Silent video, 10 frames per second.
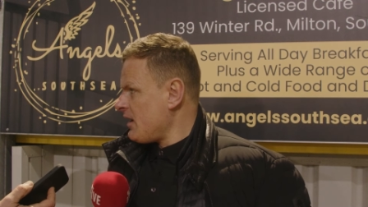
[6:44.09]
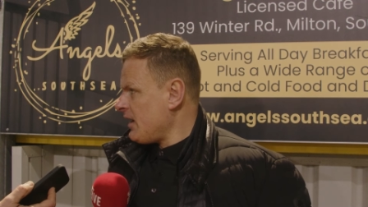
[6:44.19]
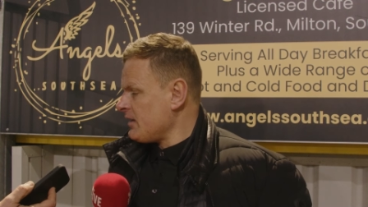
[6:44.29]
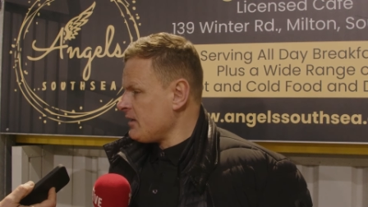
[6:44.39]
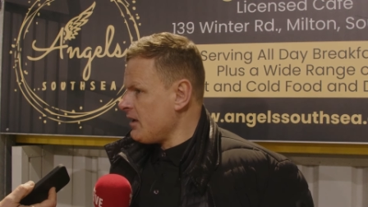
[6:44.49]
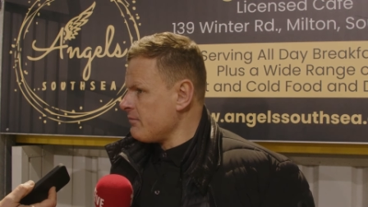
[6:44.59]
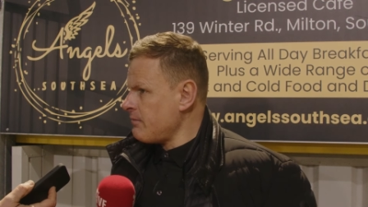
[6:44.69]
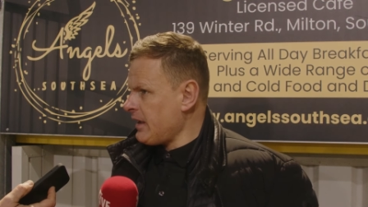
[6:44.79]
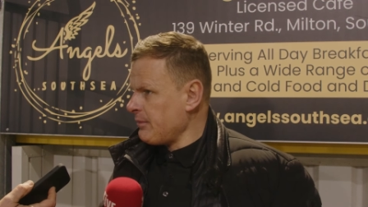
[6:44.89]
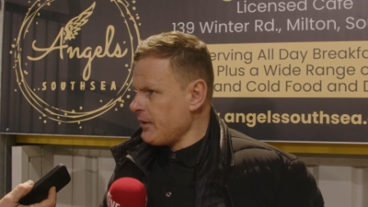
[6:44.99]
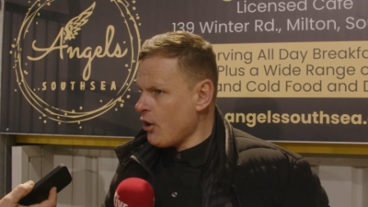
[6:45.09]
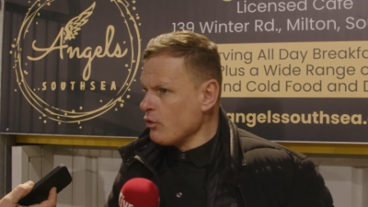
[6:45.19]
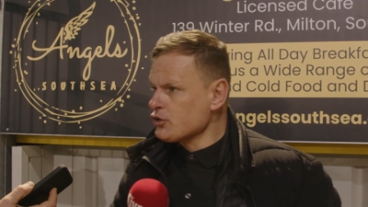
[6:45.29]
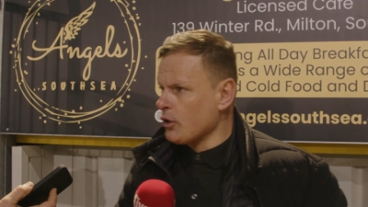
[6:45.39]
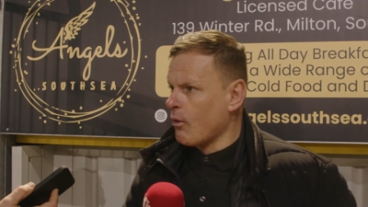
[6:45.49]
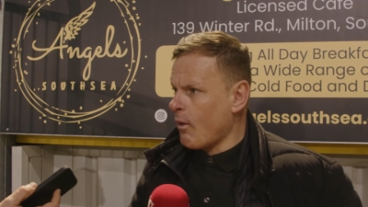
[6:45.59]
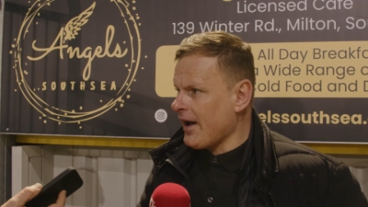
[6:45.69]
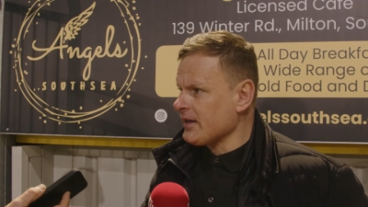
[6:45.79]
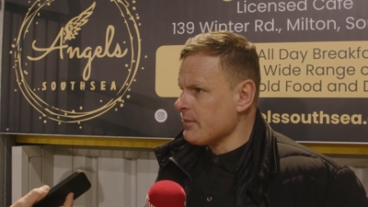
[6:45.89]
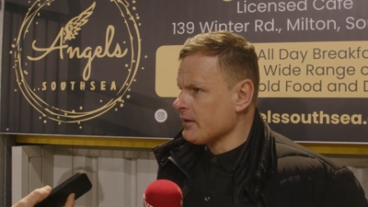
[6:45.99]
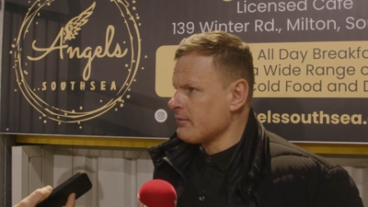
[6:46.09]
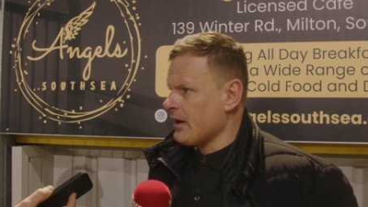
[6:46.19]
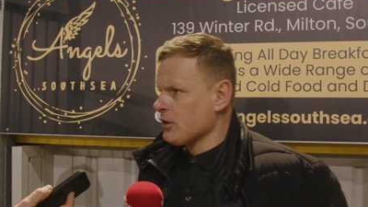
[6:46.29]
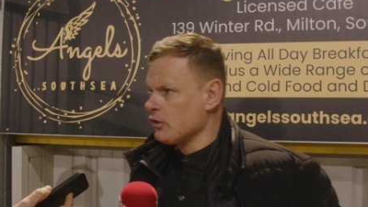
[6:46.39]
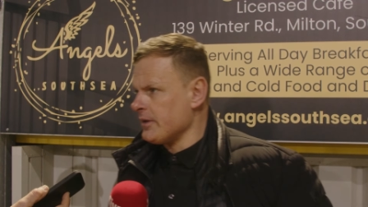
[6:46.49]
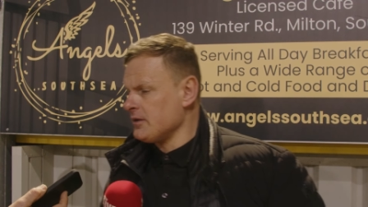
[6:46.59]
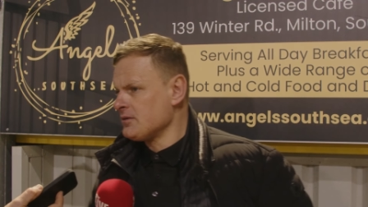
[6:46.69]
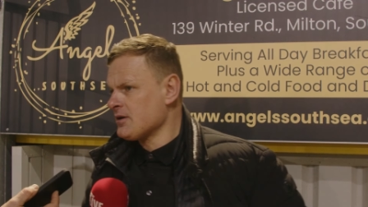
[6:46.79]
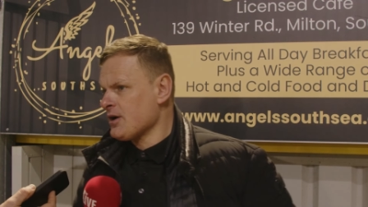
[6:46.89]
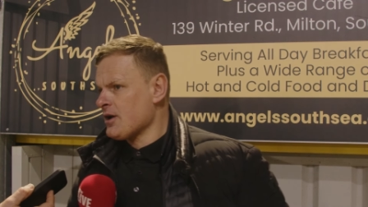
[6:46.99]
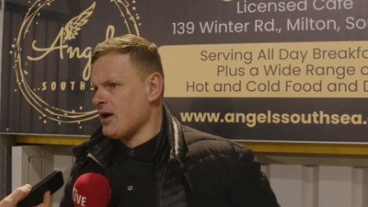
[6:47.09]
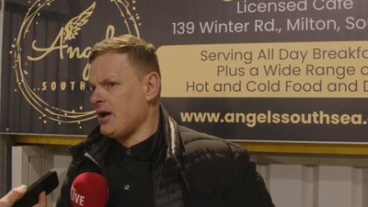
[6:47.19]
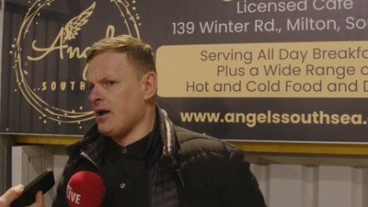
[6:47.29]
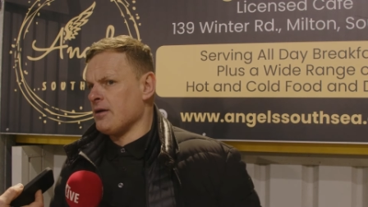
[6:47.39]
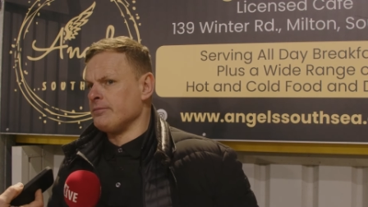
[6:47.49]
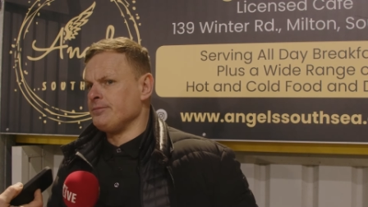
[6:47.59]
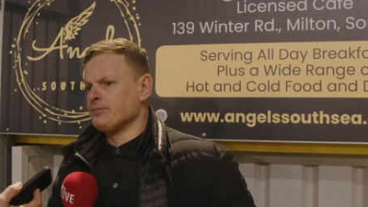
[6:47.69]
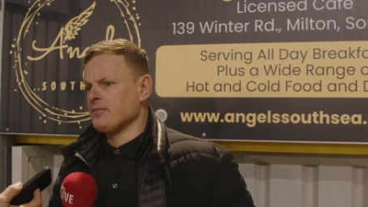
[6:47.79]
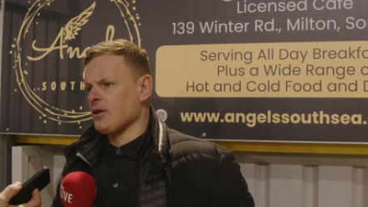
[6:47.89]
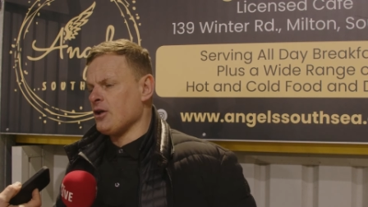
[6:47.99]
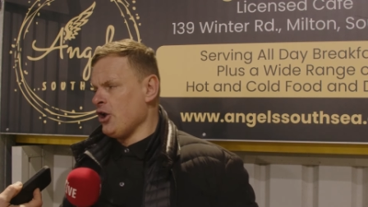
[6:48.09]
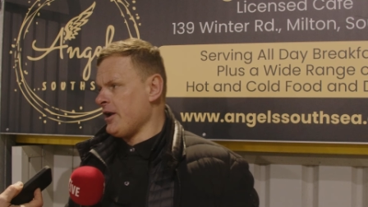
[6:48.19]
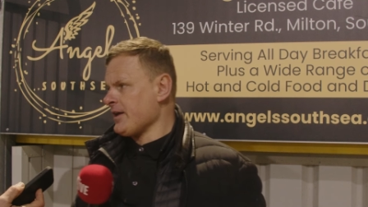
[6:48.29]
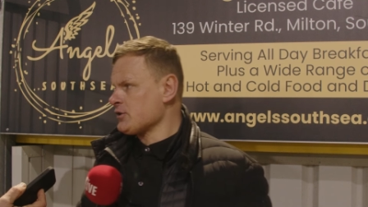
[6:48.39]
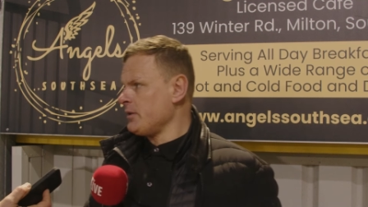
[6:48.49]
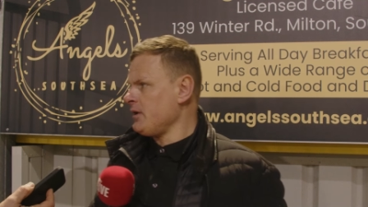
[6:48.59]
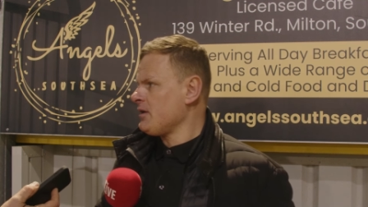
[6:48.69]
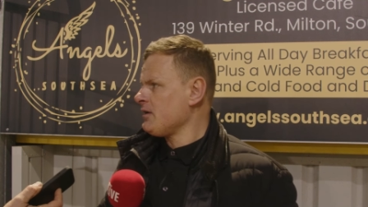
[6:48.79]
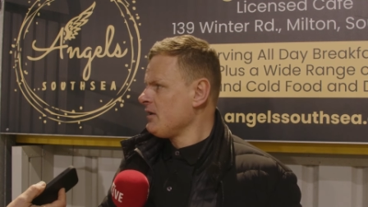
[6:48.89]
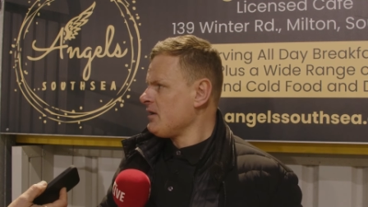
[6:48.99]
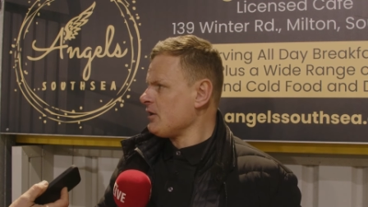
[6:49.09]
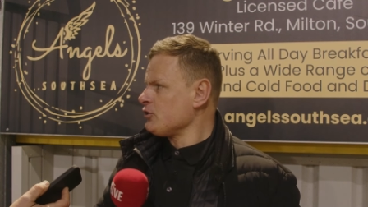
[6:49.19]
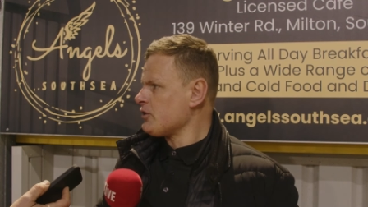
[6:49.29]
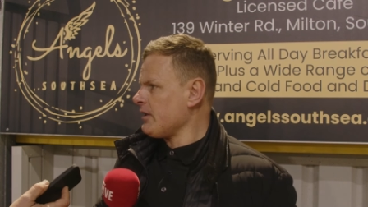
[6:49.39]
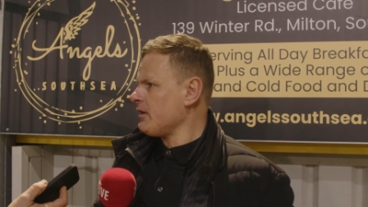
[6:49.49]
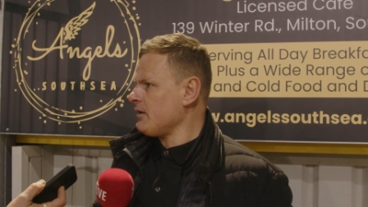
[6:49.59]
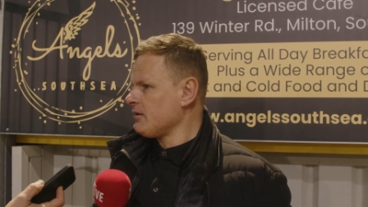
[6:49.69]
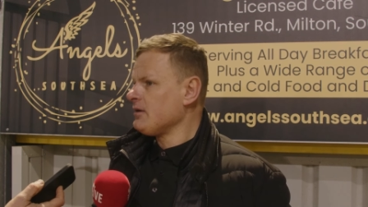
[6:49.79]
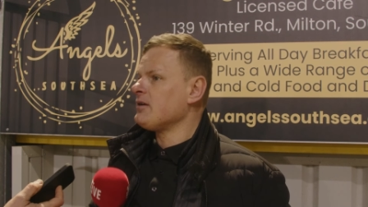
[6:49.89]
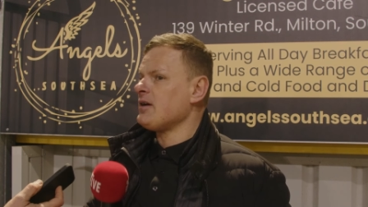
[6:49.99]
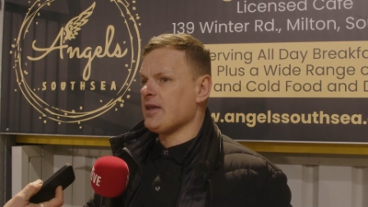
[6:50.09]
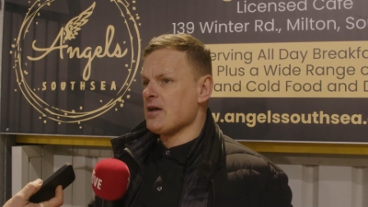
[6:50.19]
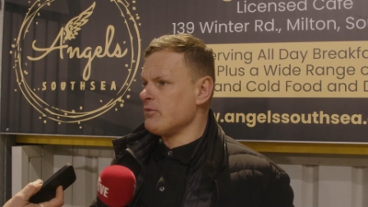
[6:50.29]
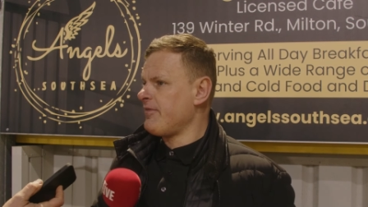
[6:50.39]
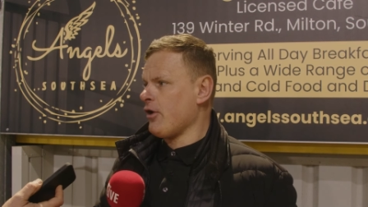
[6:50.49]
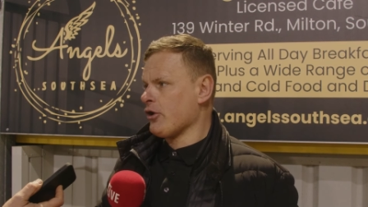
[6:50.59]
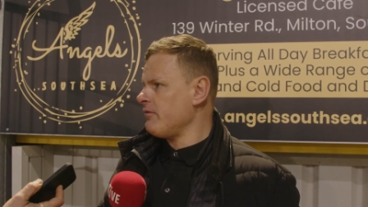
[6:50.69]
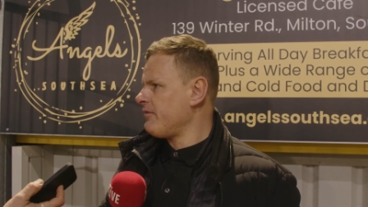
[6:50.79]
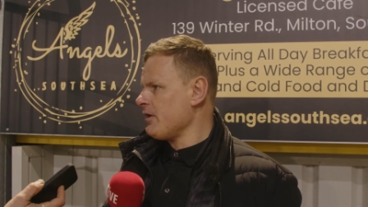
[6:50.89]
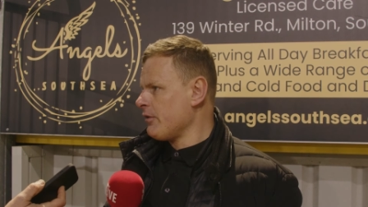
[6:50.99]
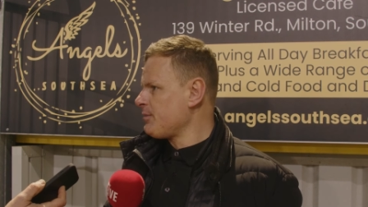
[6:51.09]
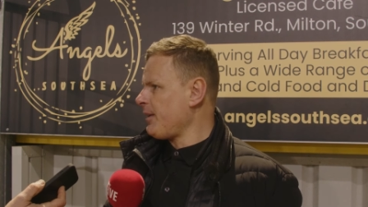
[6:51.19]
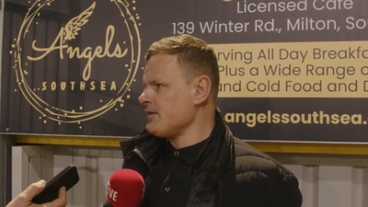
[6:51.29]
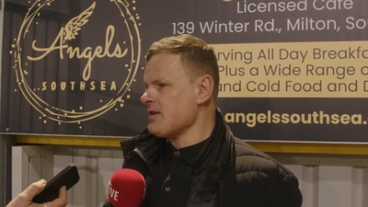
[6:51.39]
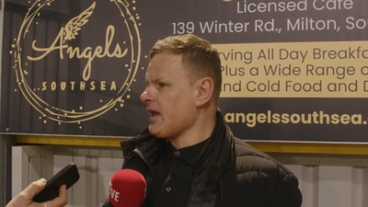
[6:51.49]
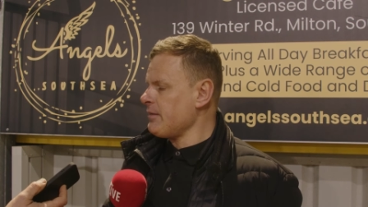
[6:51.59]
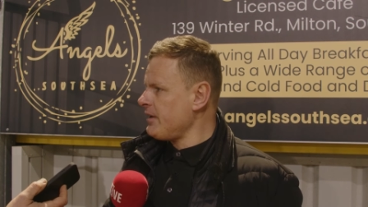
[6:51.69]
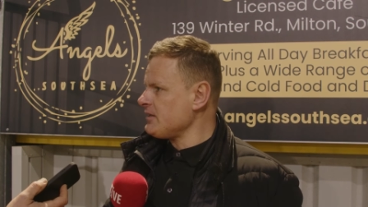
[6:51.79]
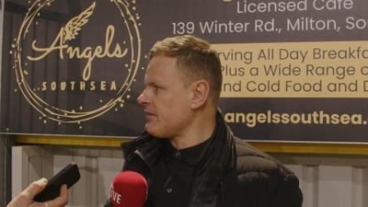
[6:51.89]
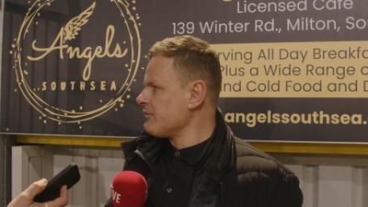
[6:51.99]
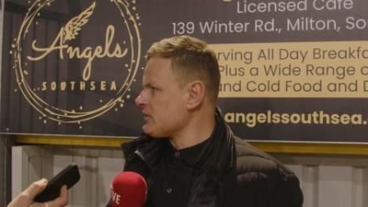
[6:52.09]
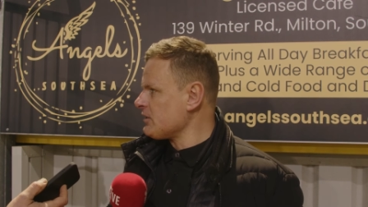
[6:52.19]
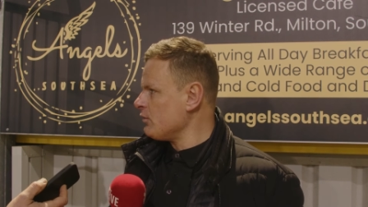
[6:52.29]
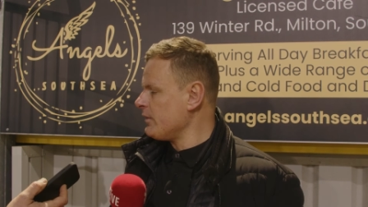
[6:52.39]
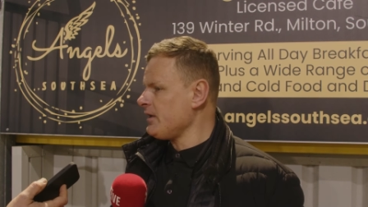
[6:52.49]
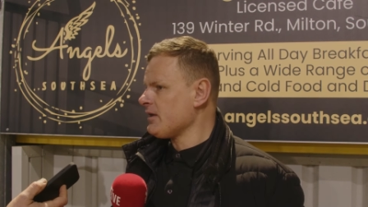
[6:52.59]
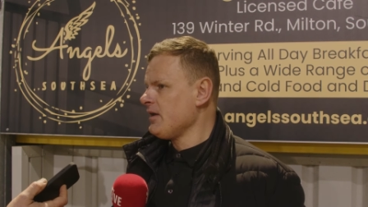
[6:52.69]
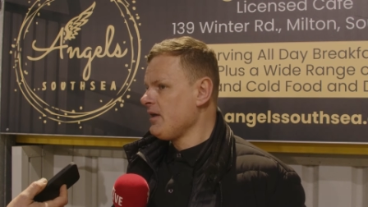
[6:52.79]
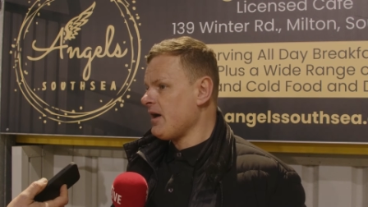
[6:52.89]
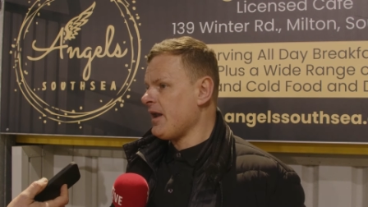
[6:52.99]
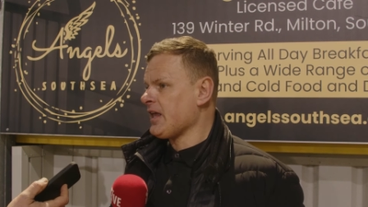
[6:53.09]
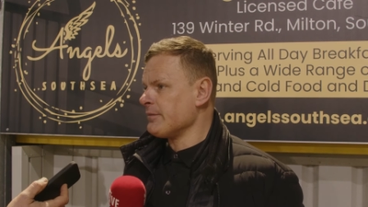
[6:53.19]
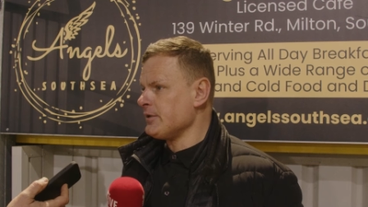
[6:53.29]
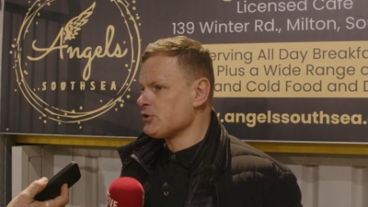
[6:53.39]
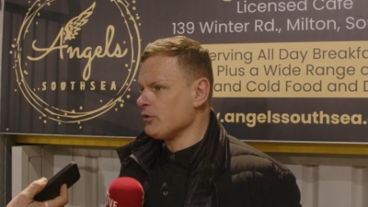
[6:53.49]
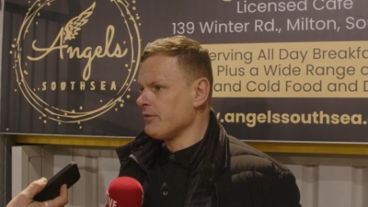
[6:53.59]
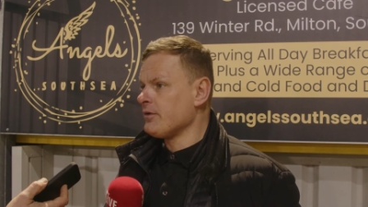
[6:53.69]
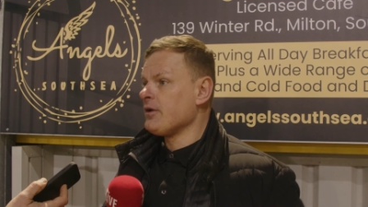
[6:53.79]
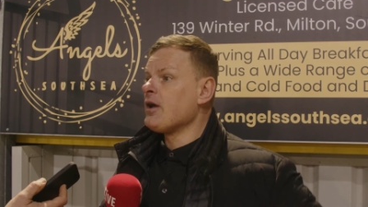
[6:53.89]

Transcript: And um, maybe also a wide man might come in um, early next week. I just think that, again, we're flogging Theo. He plays 90 minutes every single week and it can be tough.